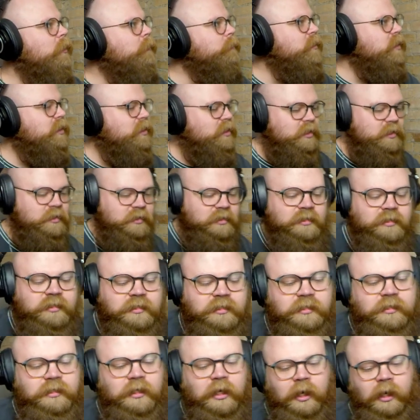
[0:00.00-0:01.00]

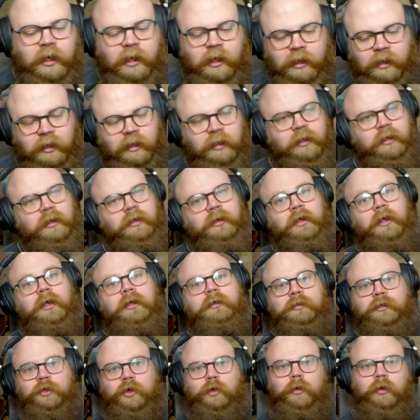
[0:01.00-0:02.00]
because uh,
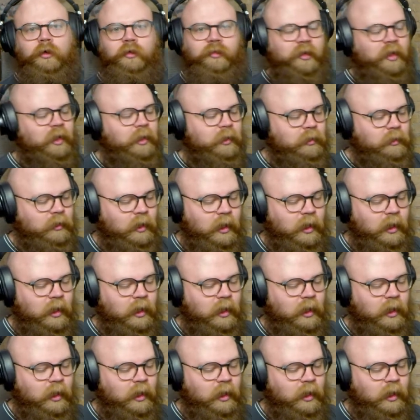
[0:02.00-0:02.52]
cool thing,